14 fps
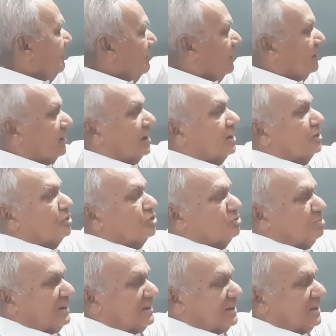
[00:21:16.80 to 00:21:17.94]
will not undergo
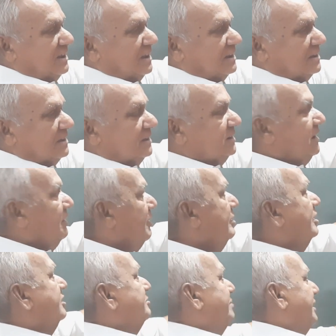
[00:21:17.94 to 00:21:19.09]
splitting, it will
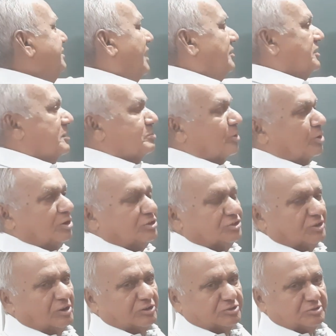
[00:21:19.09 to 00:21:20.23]
not split the other protons
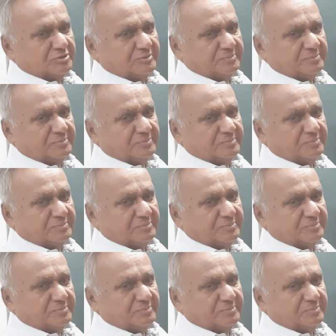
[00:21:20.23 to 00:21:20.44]
also.